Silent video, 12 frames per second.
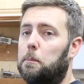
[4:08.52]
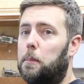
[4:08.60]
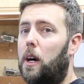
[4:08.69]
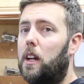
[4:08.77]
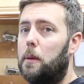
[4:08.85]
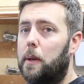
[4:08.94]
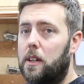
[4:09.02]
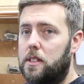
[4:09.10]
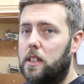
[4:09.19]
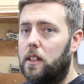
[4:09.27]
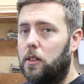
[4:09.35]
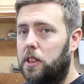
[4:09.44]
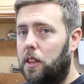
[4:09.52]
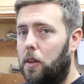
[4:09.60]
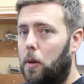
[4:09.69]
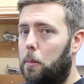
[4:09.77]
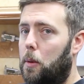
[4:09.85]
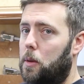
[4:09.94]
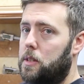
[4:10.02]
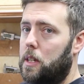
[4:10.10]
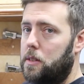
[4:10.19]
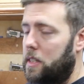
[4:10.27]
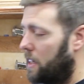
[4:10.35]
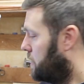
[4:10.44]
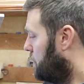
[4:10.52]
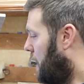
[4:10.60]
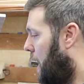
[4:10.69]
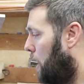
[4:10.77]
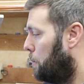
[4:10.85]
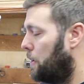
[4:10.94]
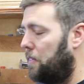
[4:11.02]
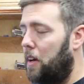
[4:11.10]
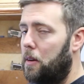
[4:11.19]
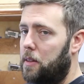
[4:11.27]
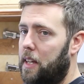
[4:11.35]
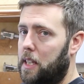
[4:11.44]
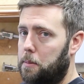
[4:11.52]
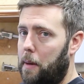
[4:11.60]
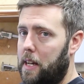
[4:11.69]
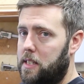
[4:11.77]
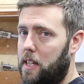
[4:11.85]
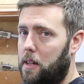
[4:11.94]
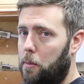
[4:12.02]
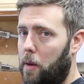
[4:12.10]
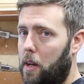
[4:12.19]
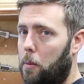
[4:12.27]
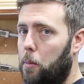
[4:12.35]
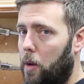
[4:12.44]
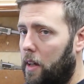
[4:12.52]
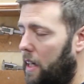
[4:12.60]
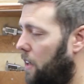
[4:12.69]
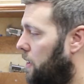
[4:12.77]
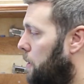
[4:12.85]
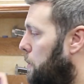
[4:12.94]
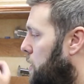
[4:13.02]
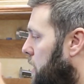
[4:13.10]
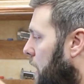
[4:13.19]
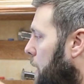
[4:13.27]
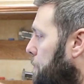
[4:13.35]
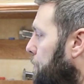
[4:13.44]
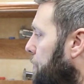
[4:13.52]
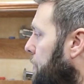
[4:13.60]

partly because it looks cool, but also to help me view things better when I'm working on the machine.